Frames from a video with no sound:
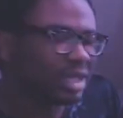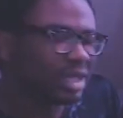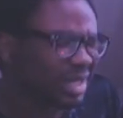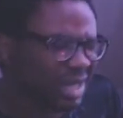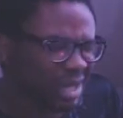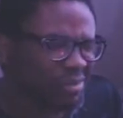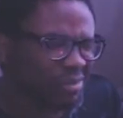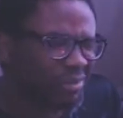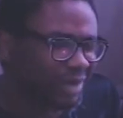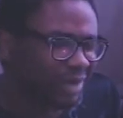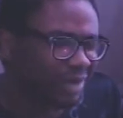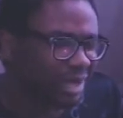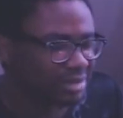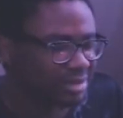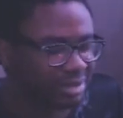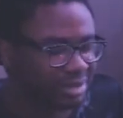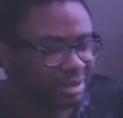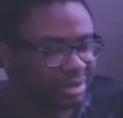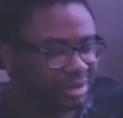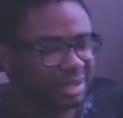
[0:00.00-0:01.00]
improvising
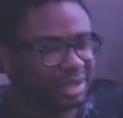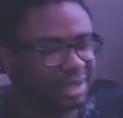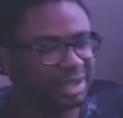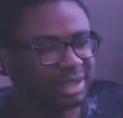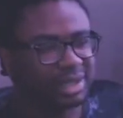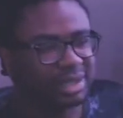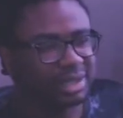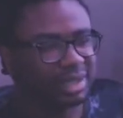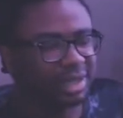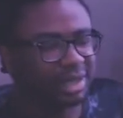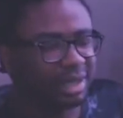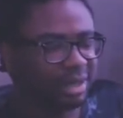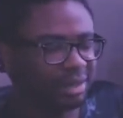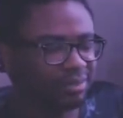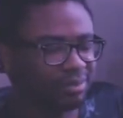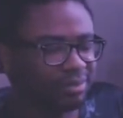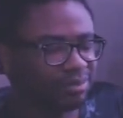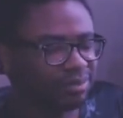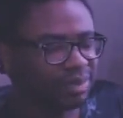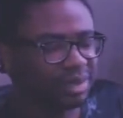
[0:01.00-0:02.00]
it,
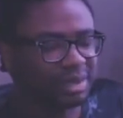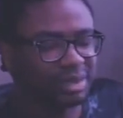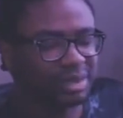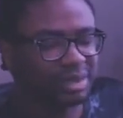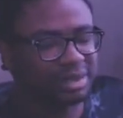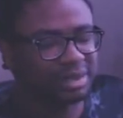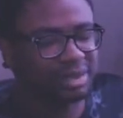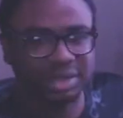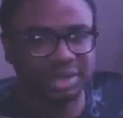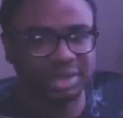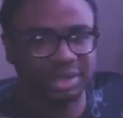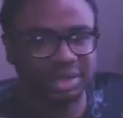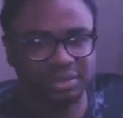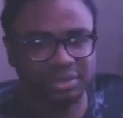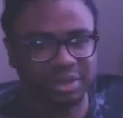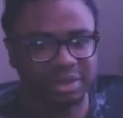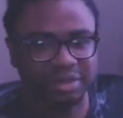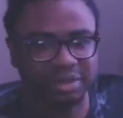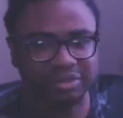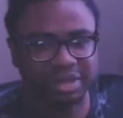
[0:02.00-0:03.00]
but it's
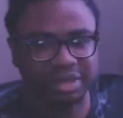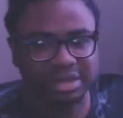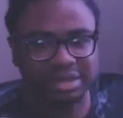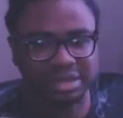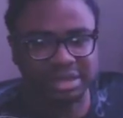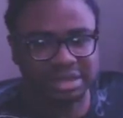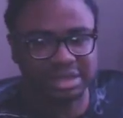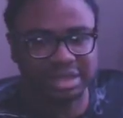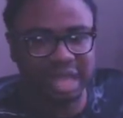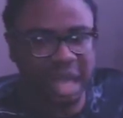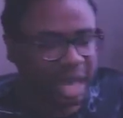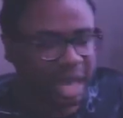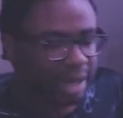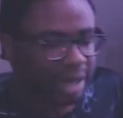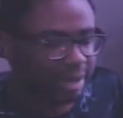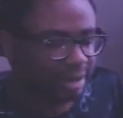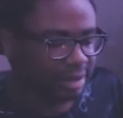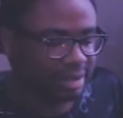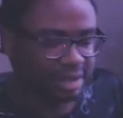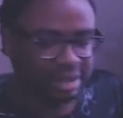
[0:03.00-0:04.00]
whatever. That's an
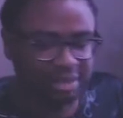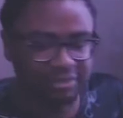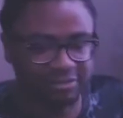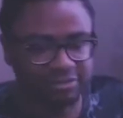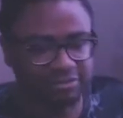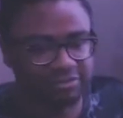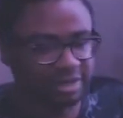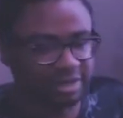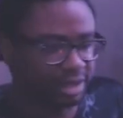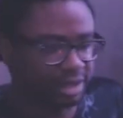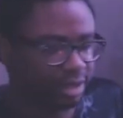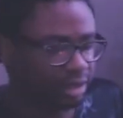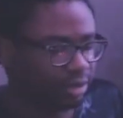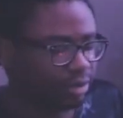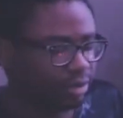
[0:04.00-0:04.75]
entirely different video.